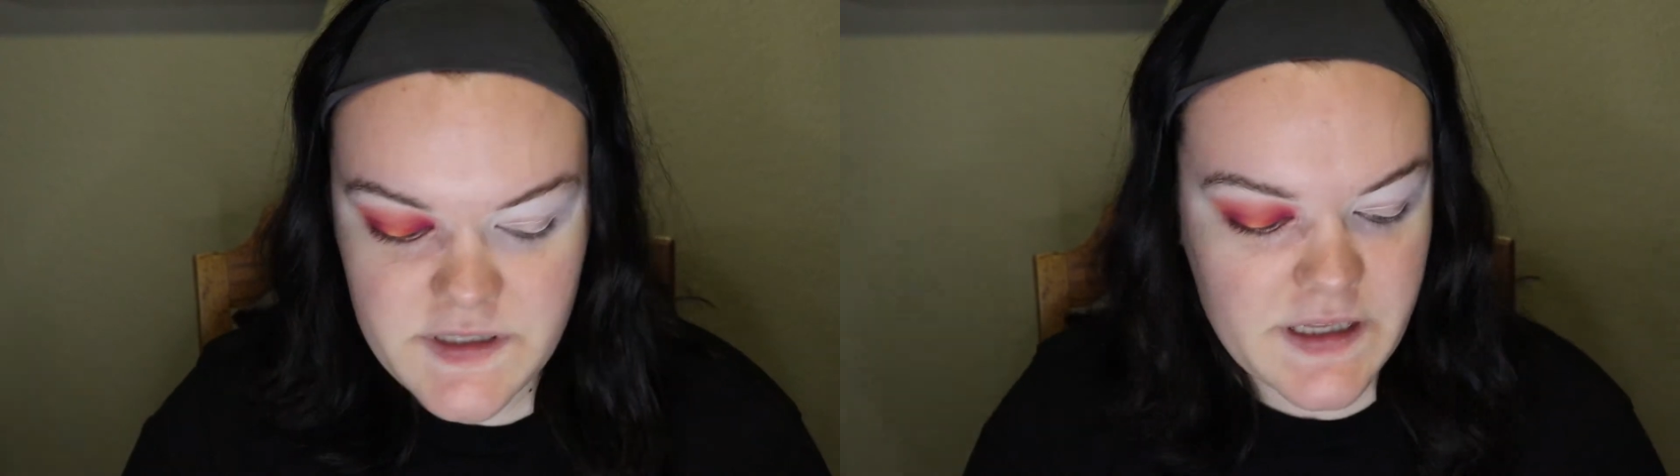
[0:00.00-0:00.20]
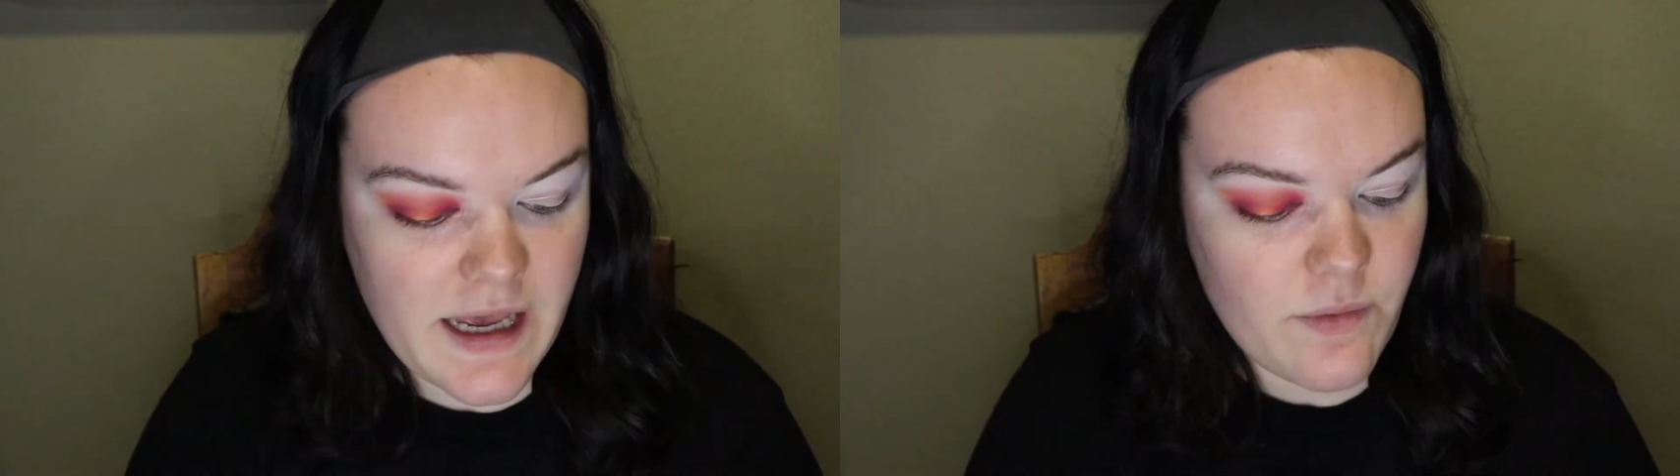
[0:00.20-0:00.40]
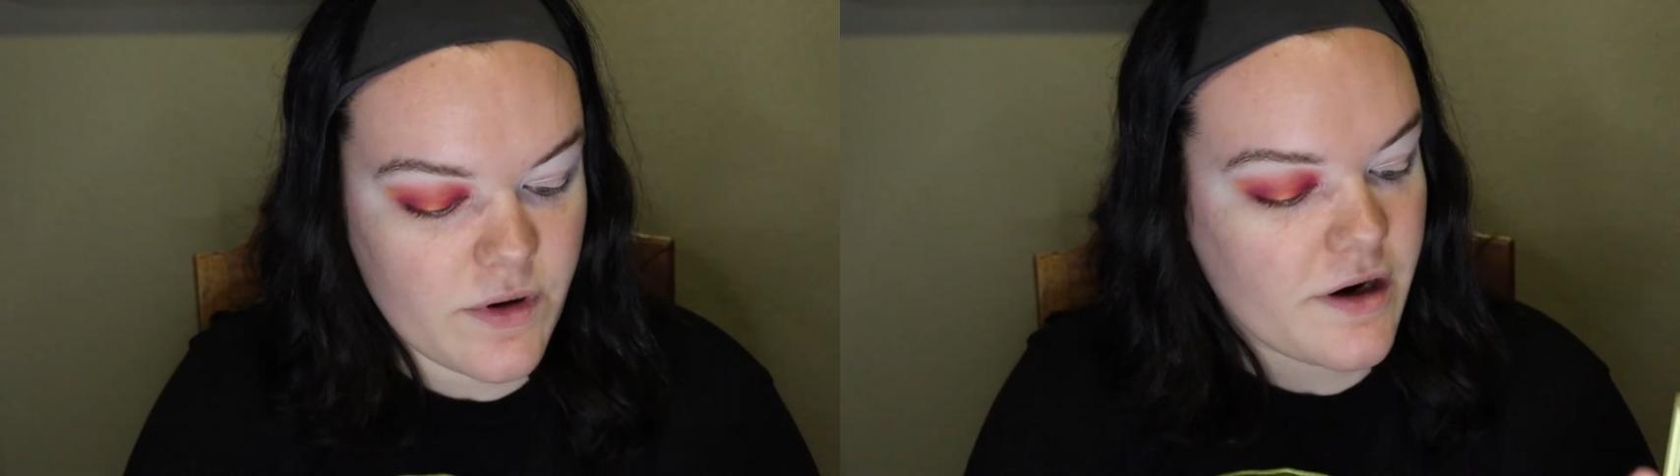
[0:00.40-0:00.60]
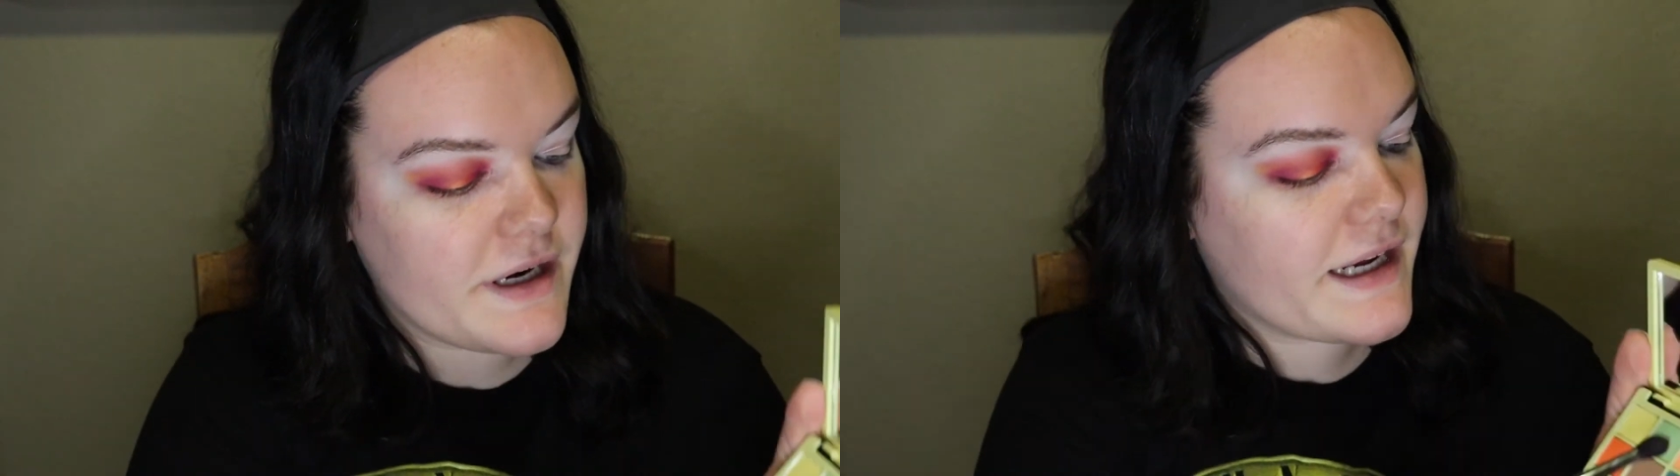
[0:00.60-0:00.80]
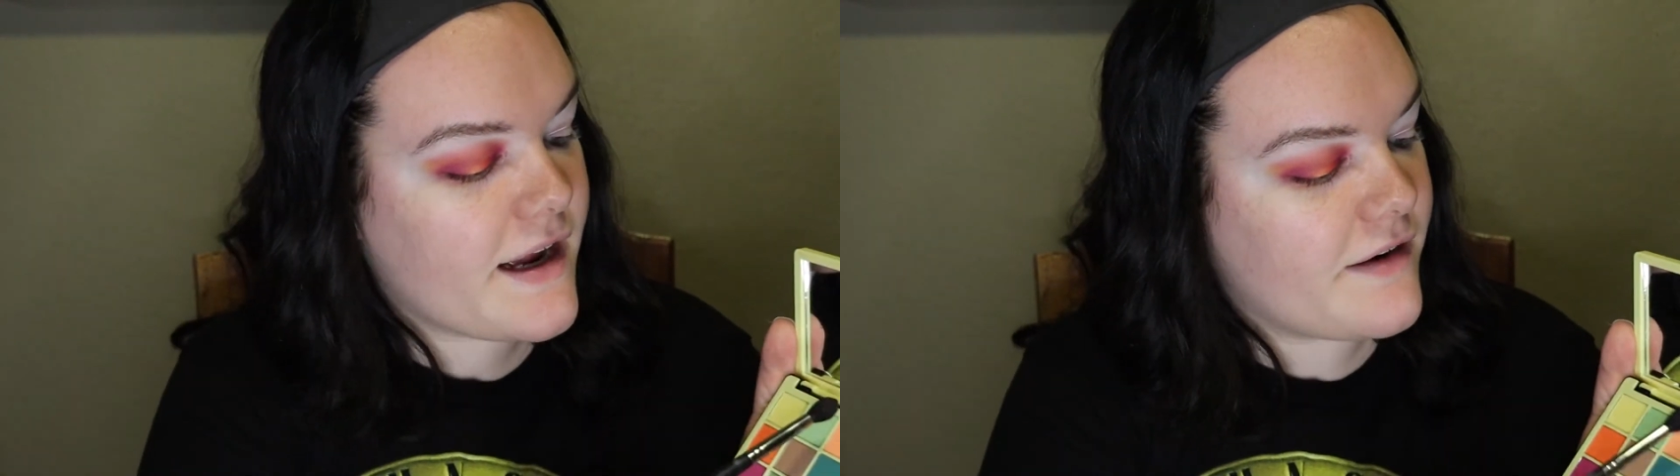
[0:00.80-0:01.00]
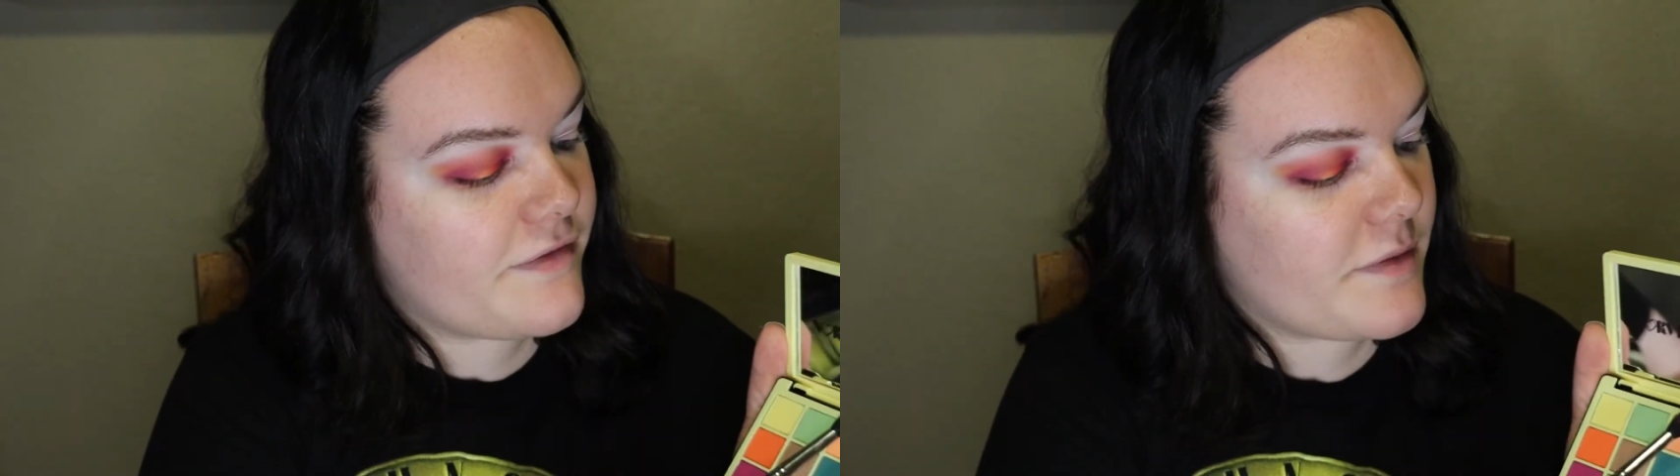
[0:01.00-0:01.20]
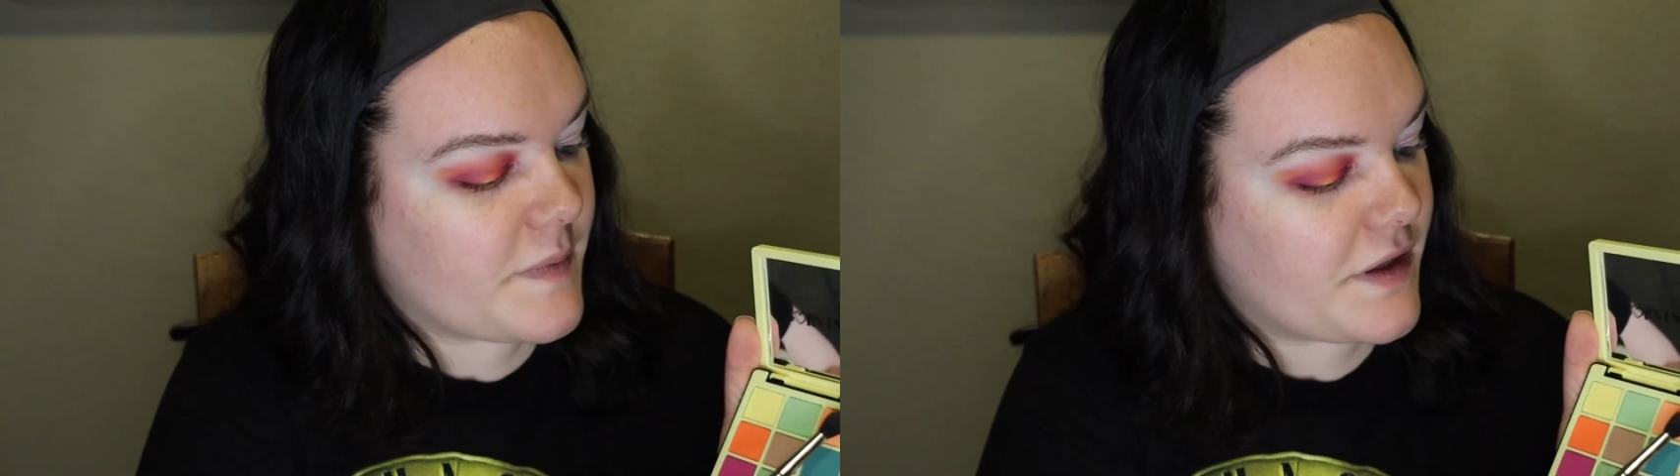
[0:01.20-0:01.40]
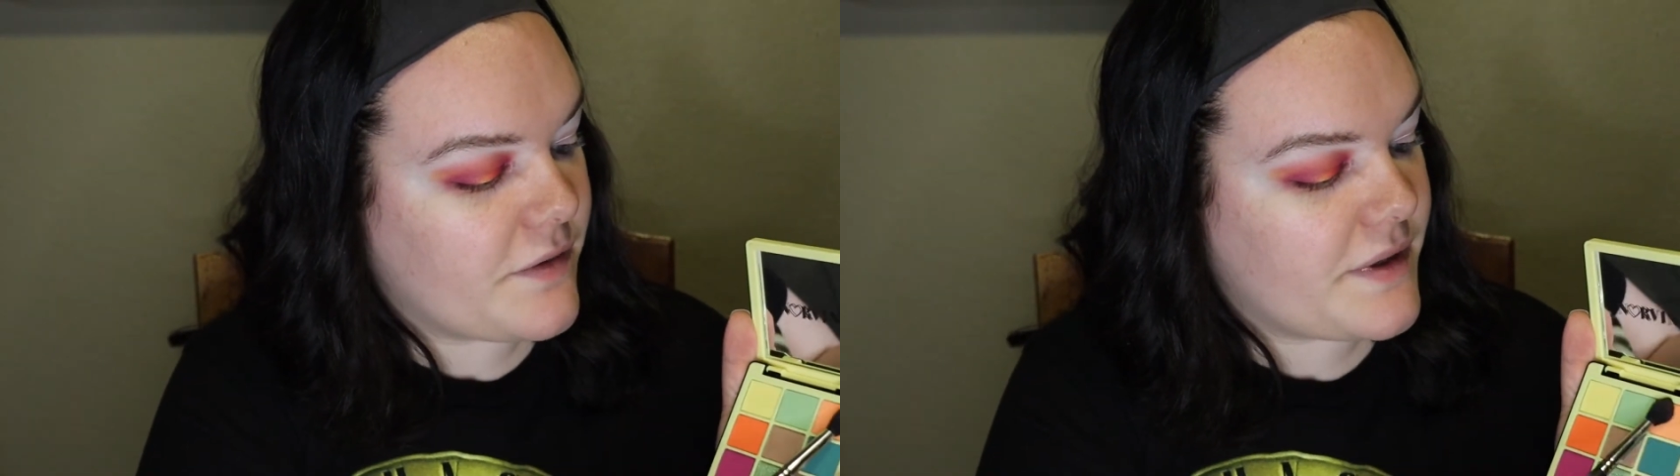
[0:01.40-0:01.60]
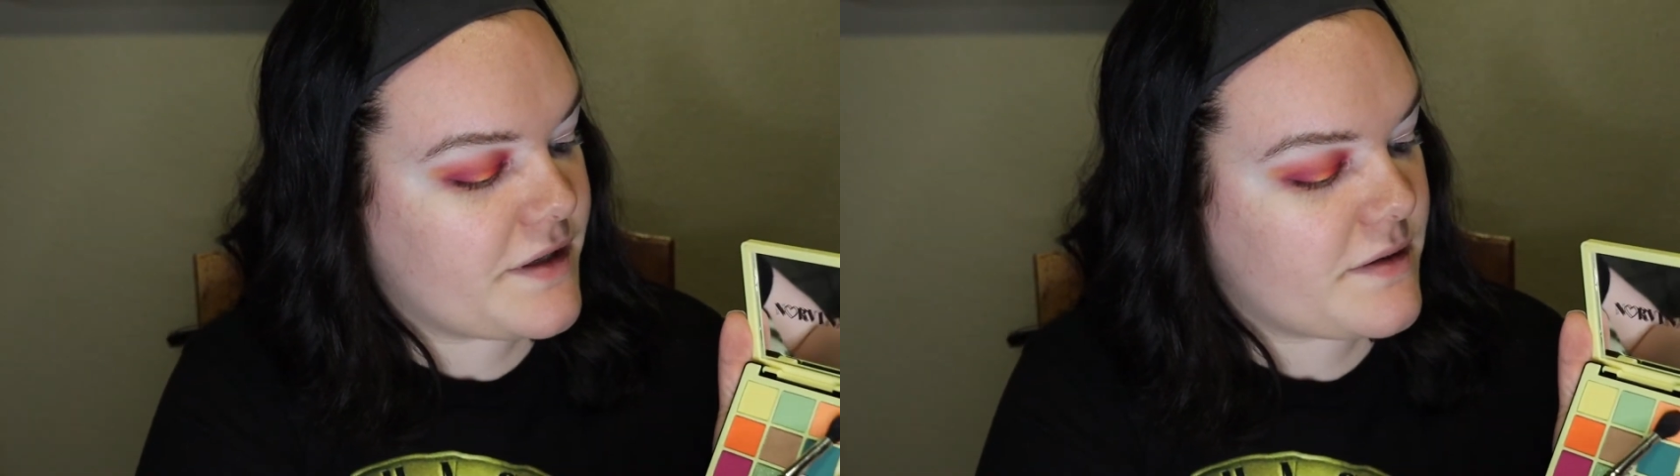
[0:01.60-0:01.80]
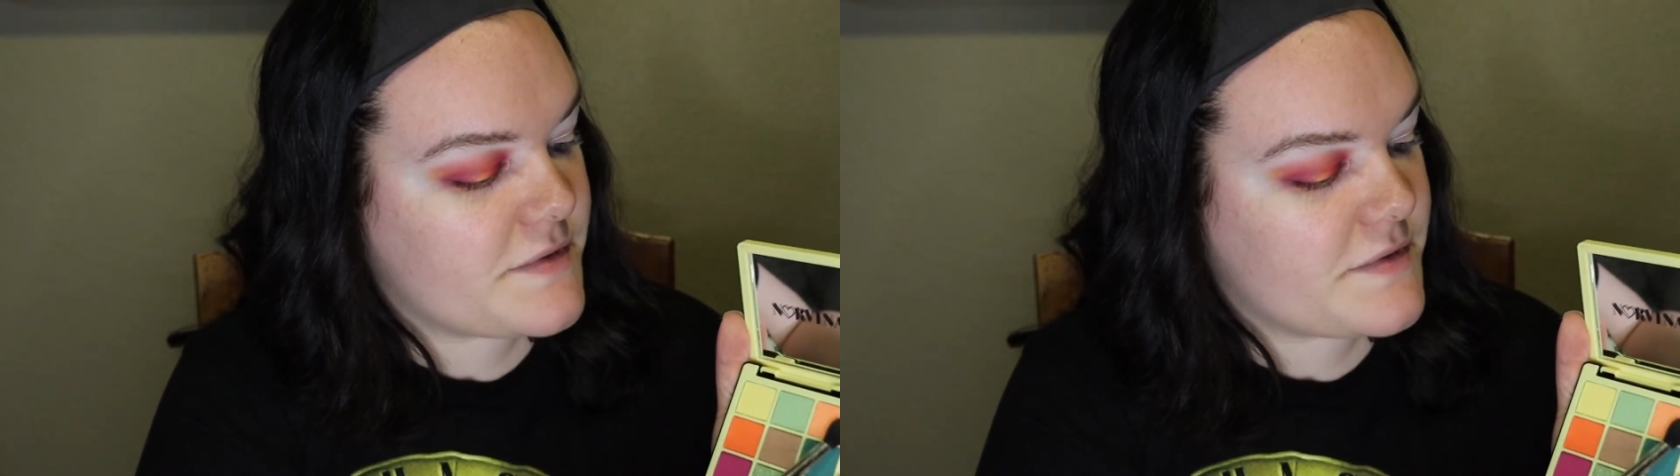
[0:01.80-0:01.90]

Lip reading: So that we're already kind of familiar with.